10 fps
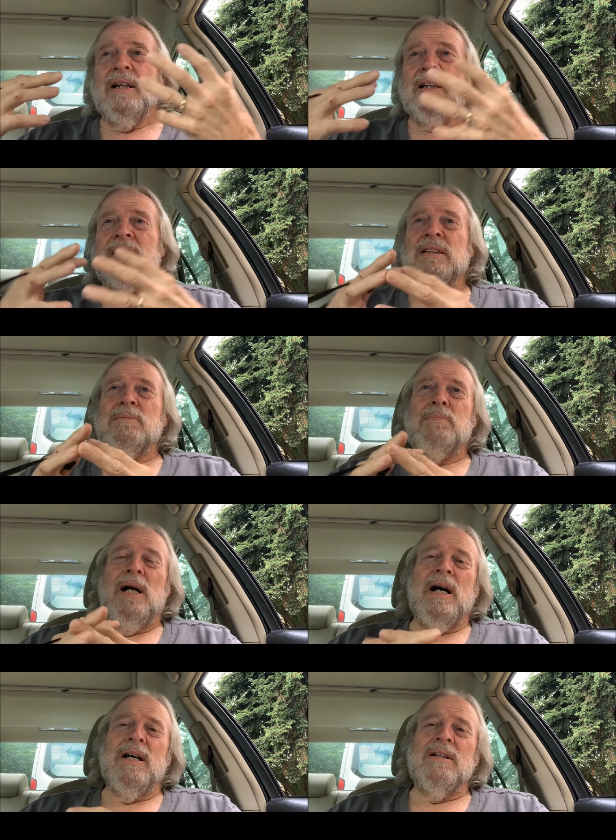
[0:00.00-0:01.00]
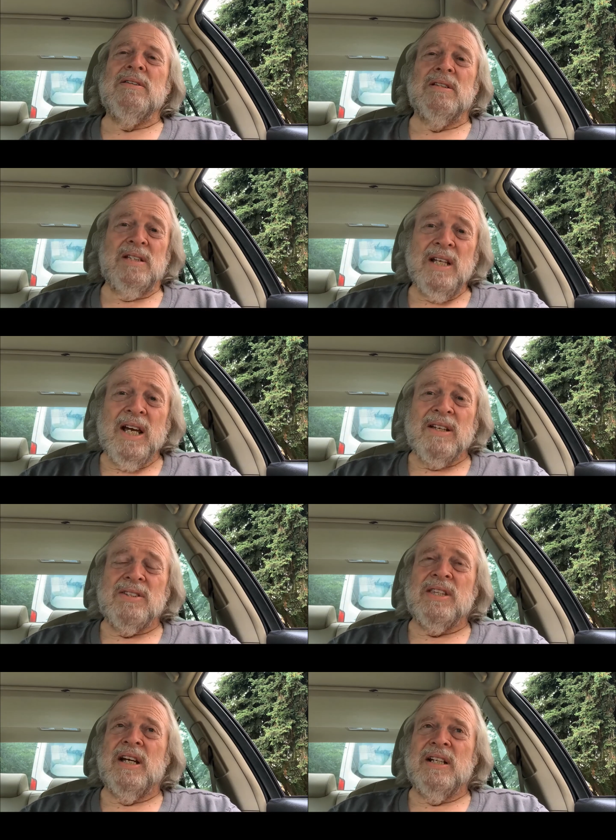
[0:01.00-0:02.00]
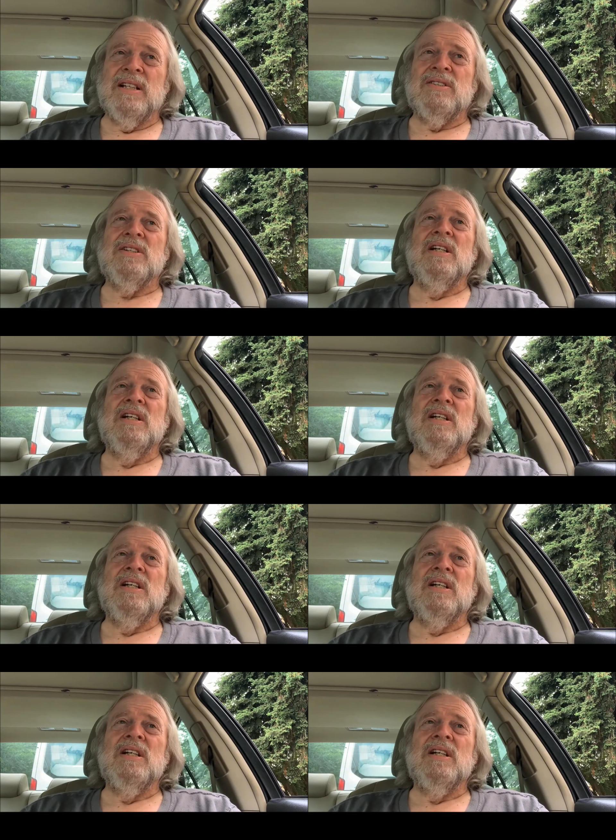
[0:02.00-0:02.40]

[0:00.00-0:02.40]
elected by the states. That is,